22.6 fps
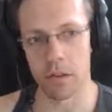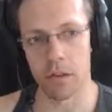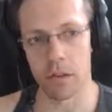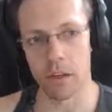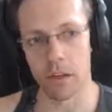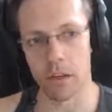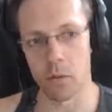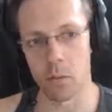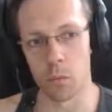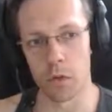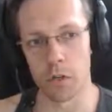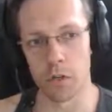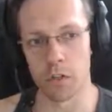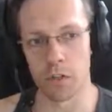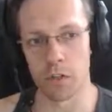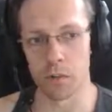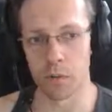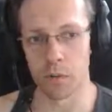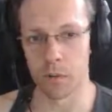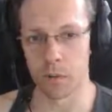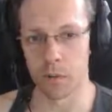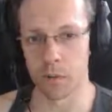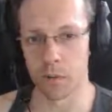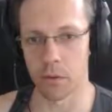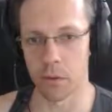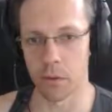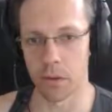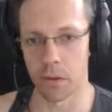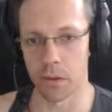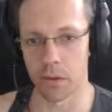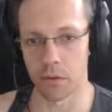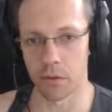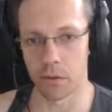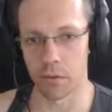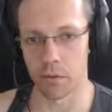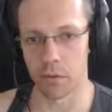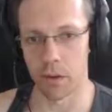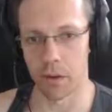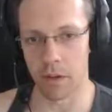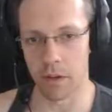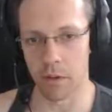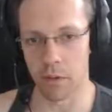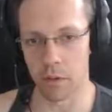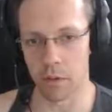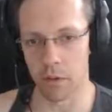in which you increase the
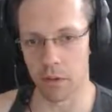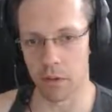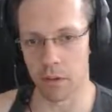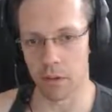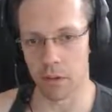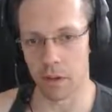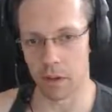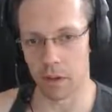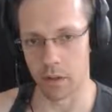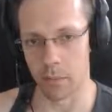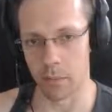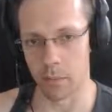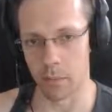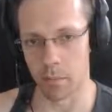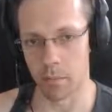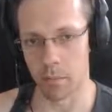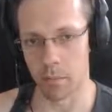weight over time.